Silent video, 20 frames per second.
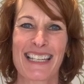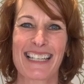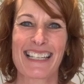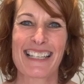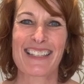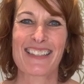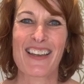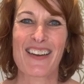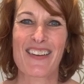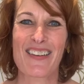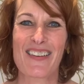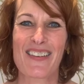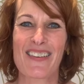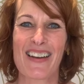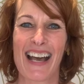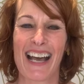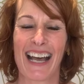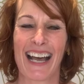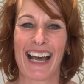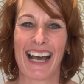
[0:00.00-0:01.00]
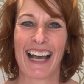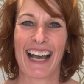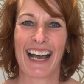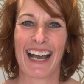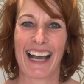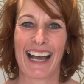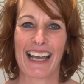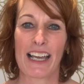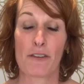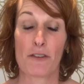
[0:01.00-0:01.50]
So
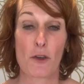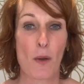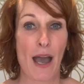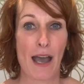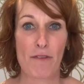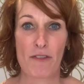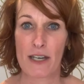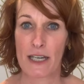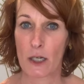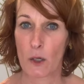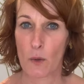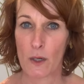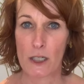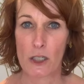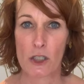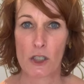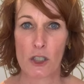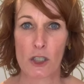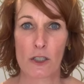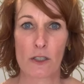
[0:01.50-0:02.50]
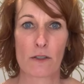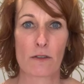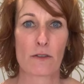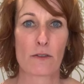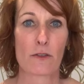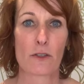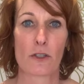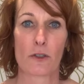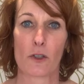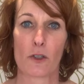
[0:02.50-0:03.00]
if you have any
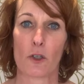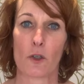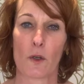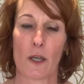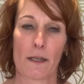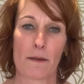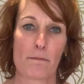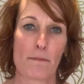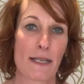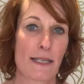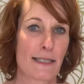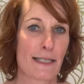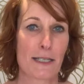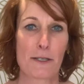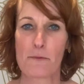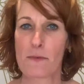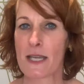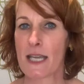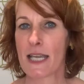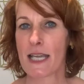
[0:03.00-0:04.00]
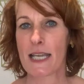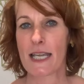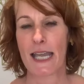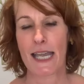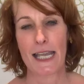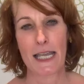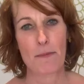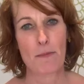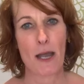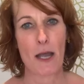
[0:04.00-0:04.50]
questions, you can message
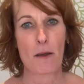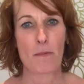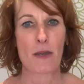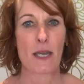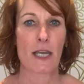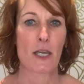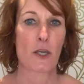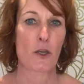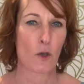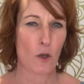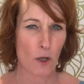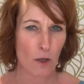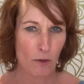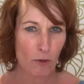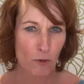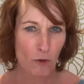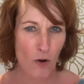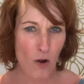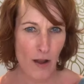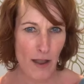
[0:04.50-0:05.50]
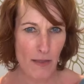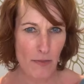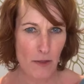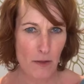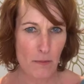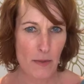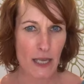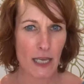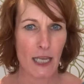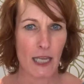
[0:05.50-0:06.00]
me, email me, you can write
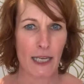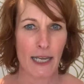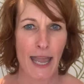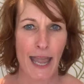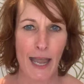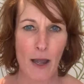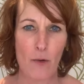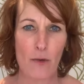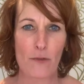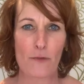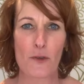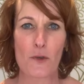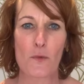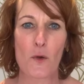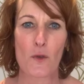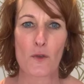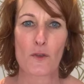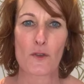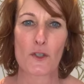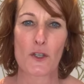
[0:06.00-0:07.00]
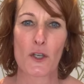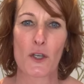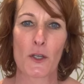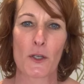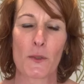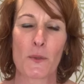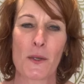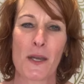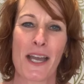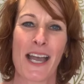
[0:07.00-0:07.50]
them here now if you want
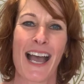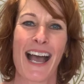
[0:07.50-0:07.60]
to.